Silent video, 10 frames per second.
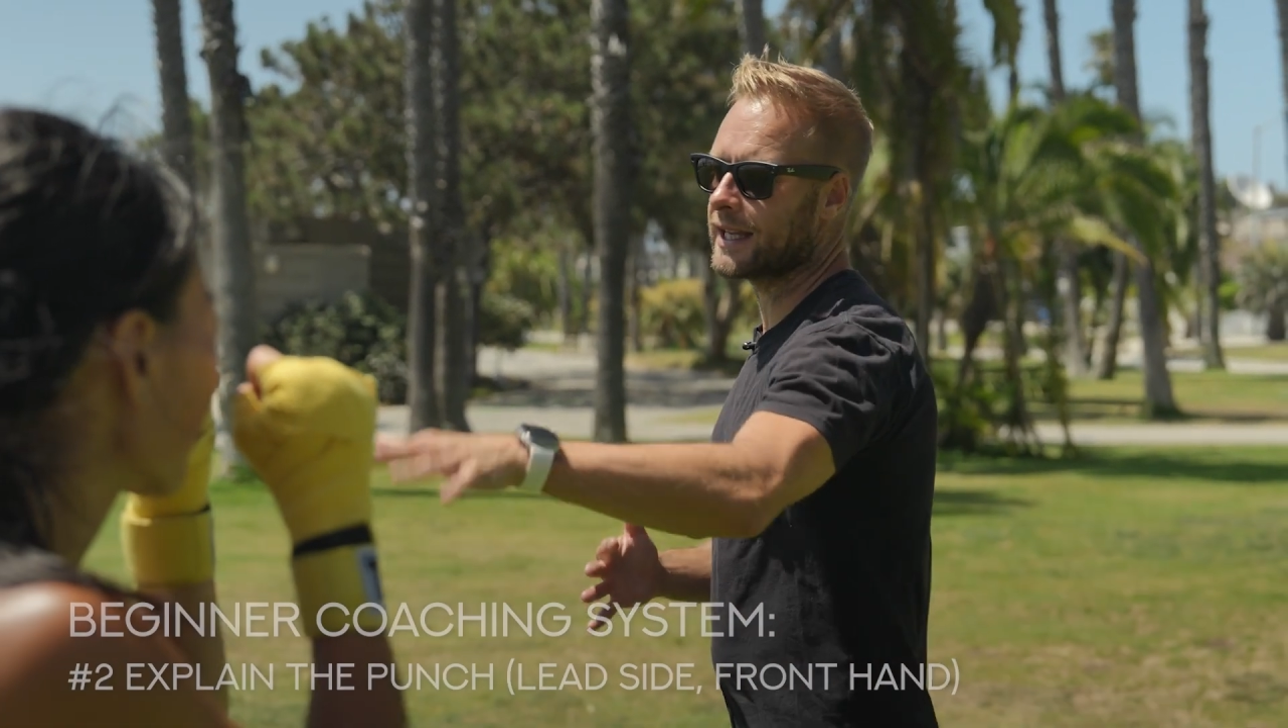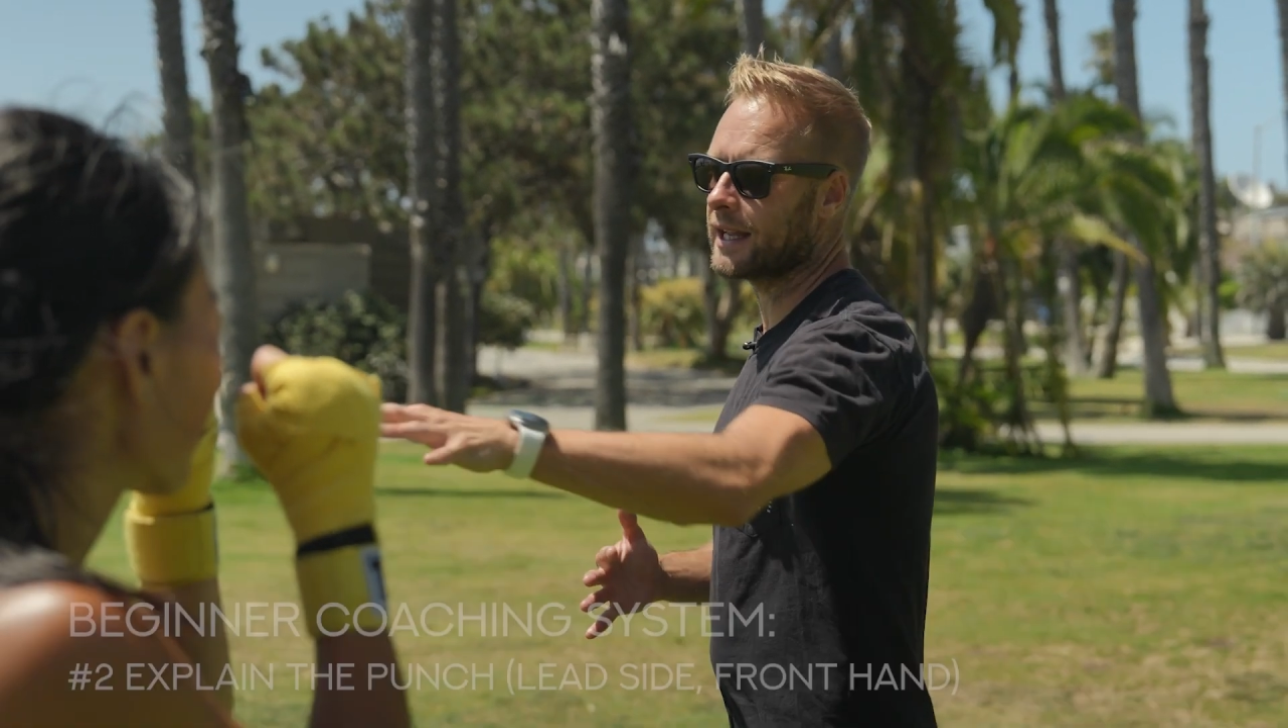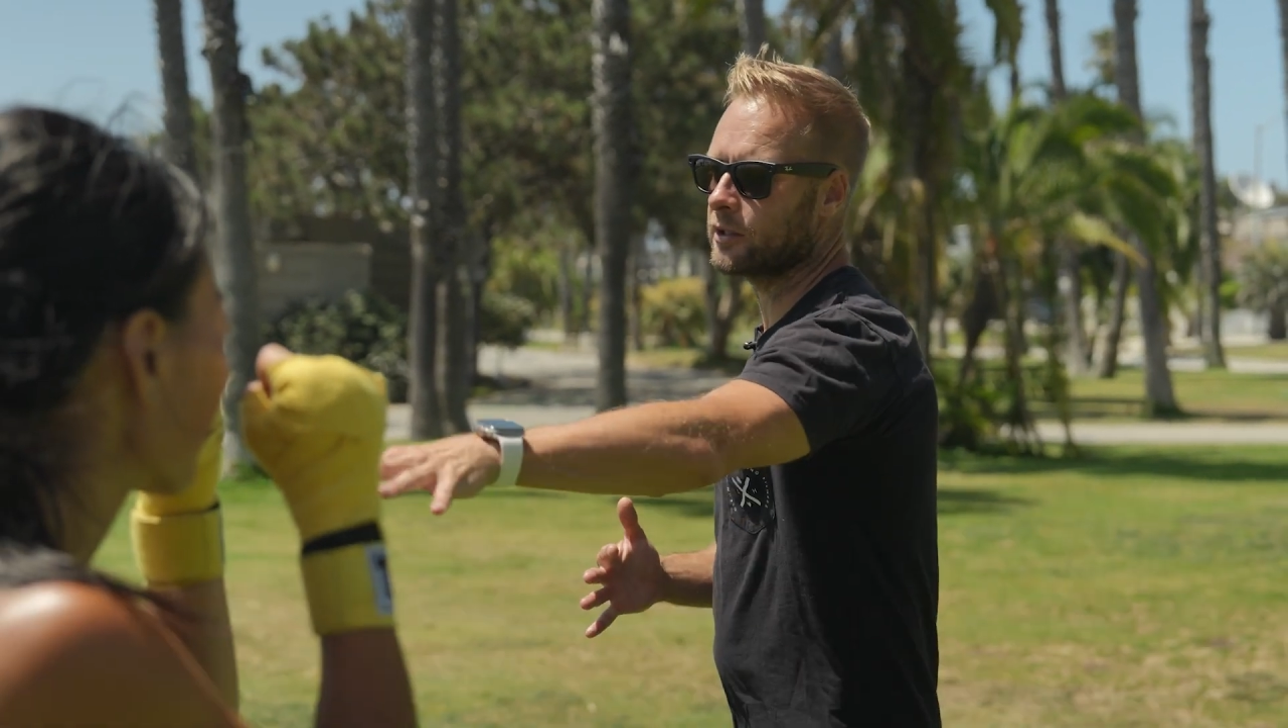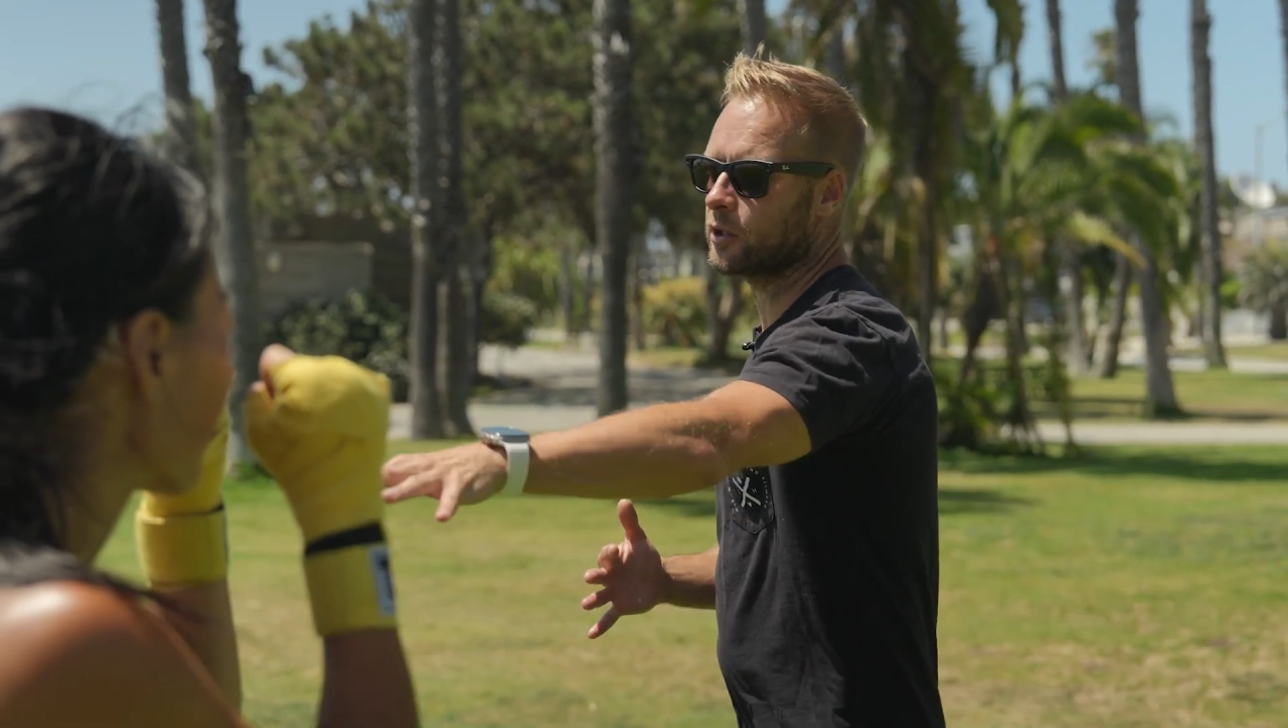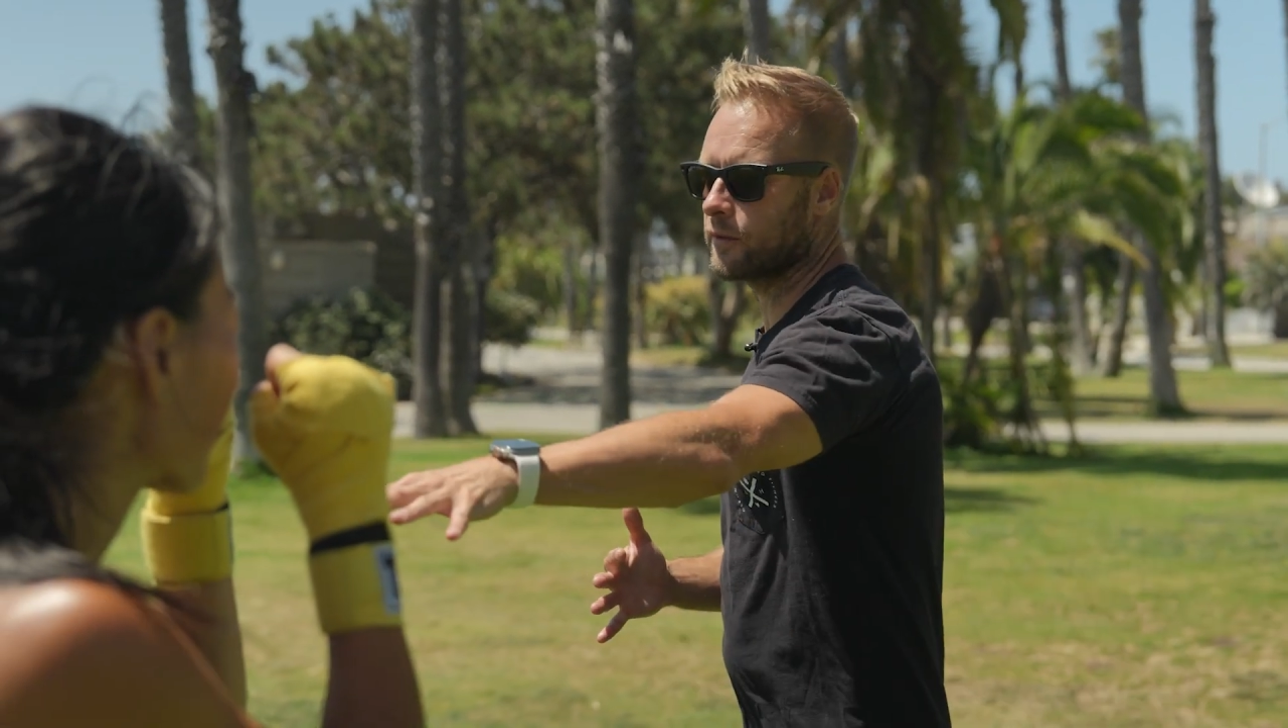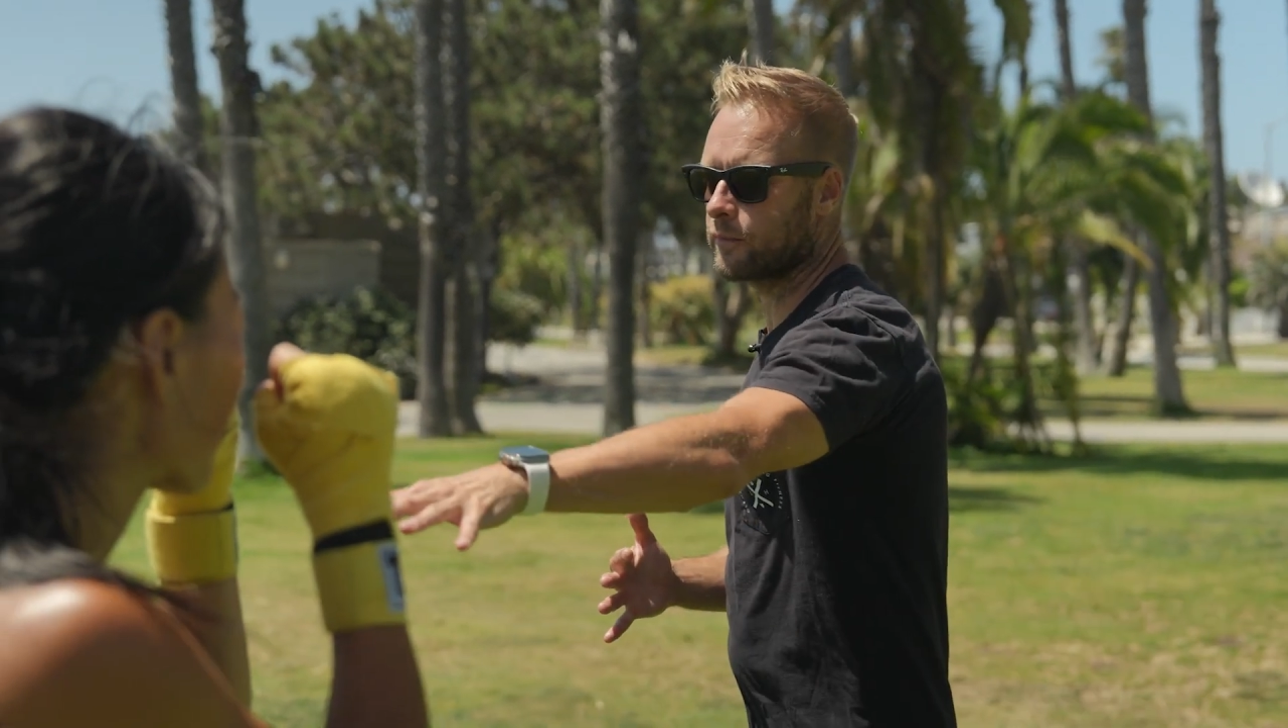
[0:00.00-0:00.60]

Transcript: hand or your